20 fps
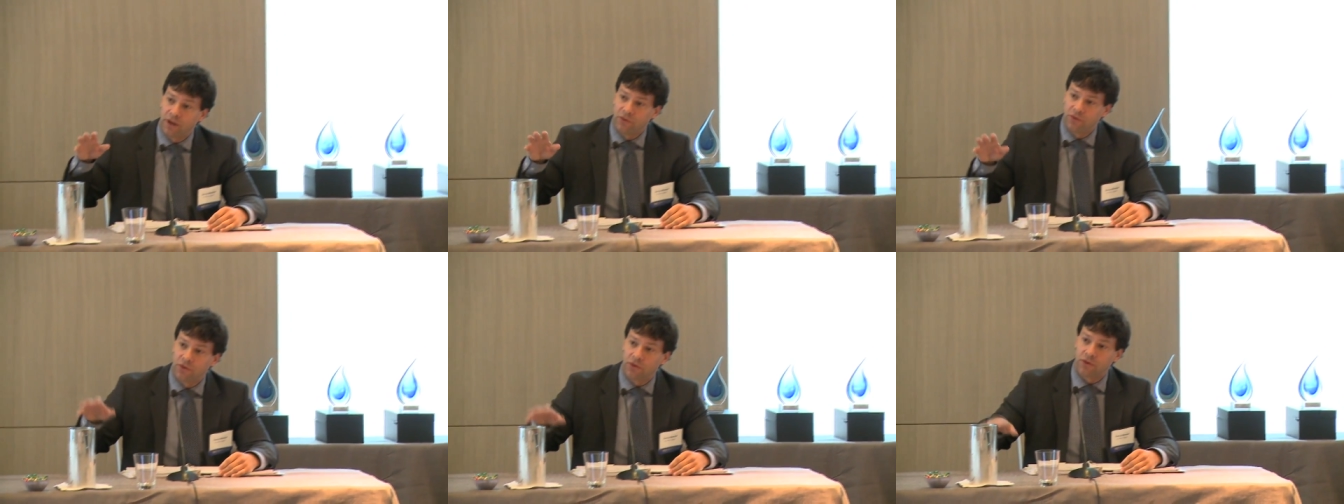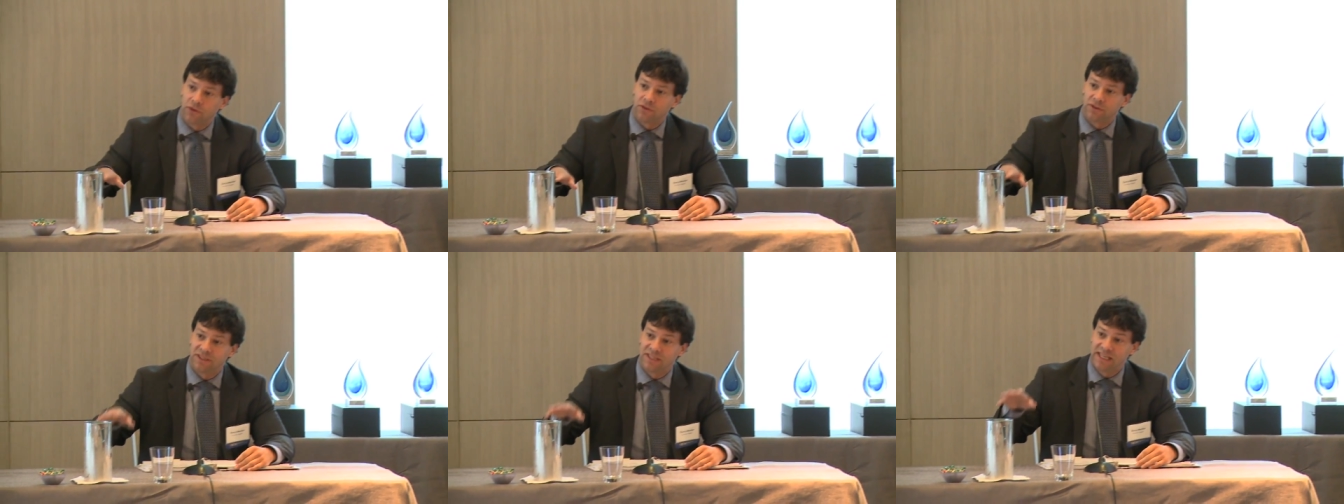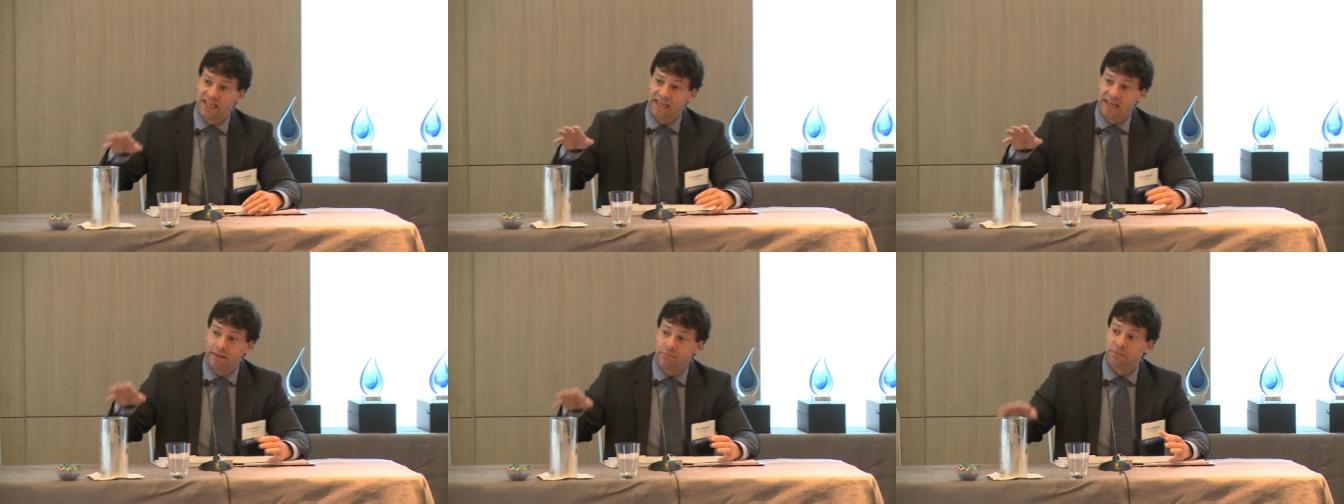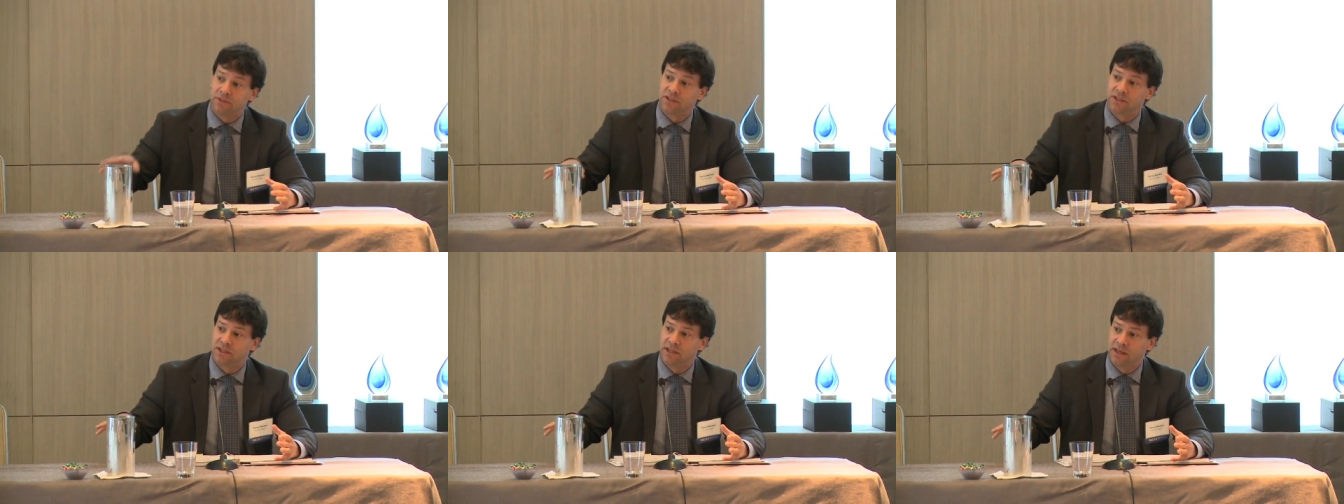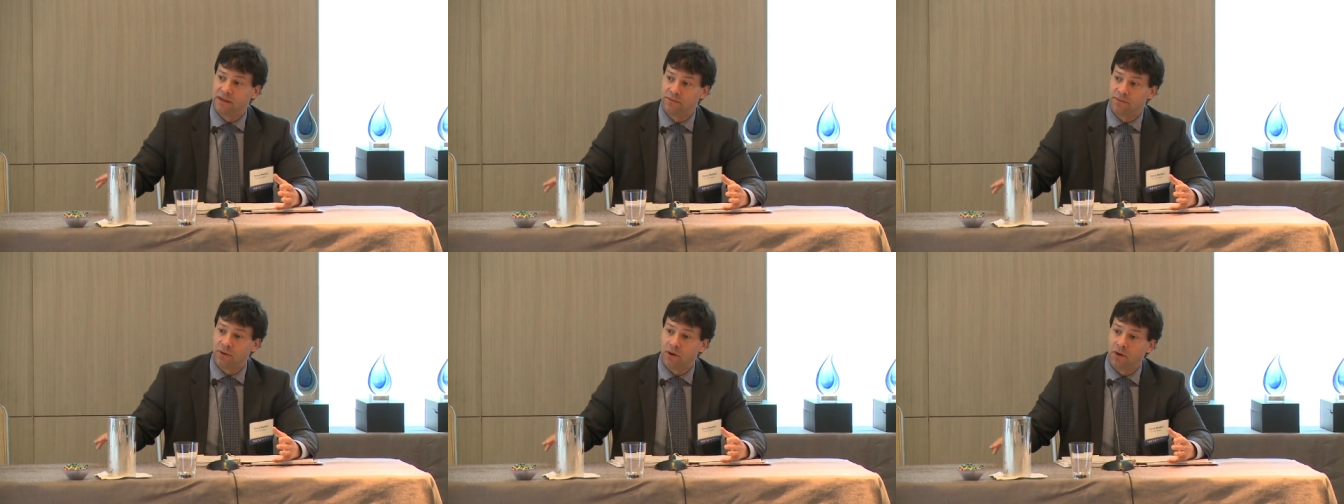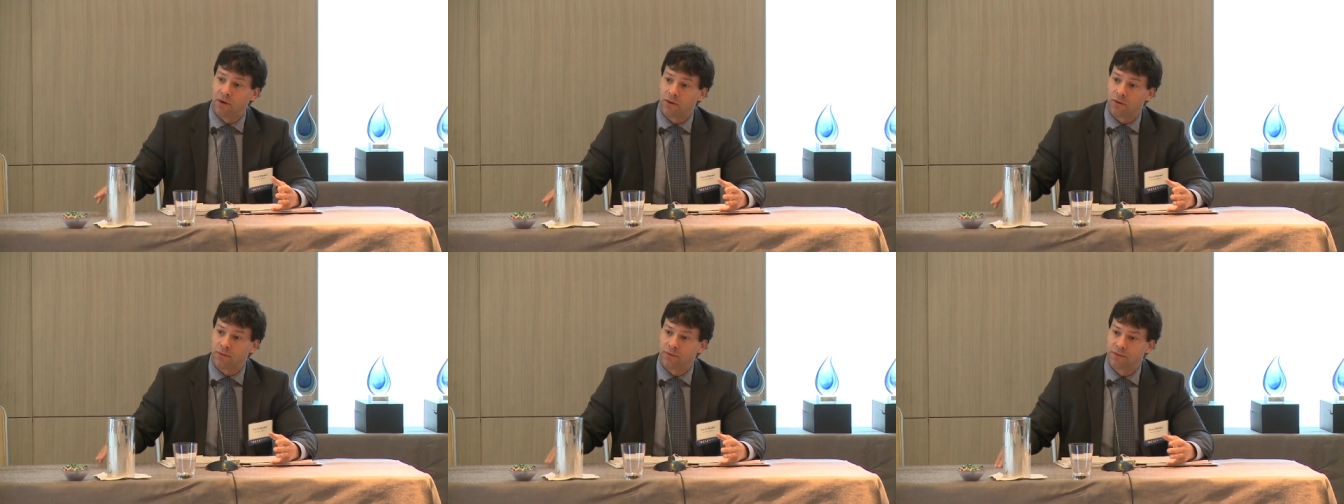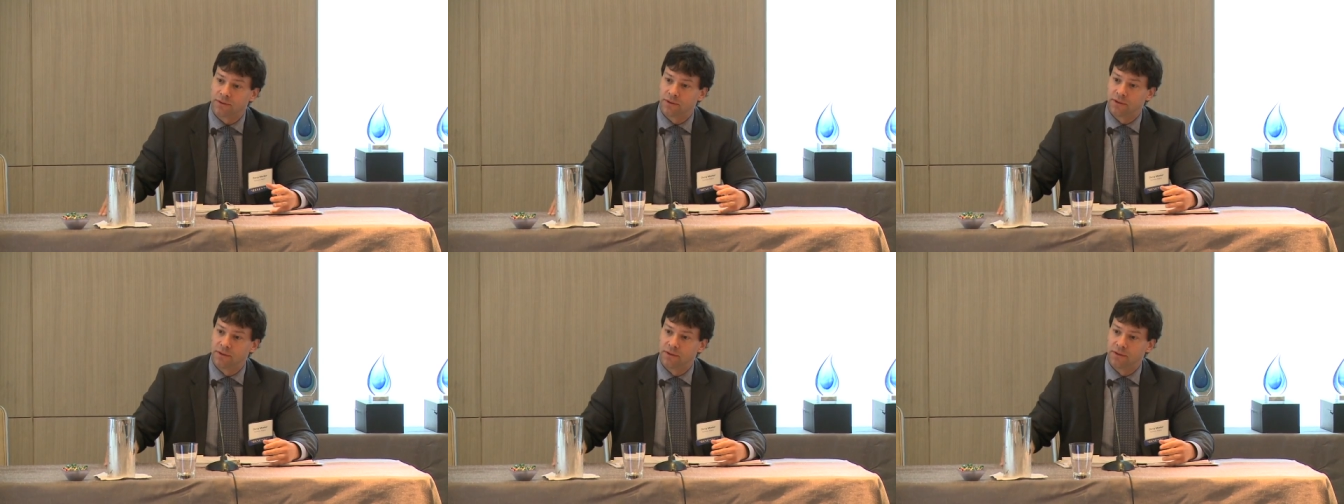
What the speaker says: original teams involved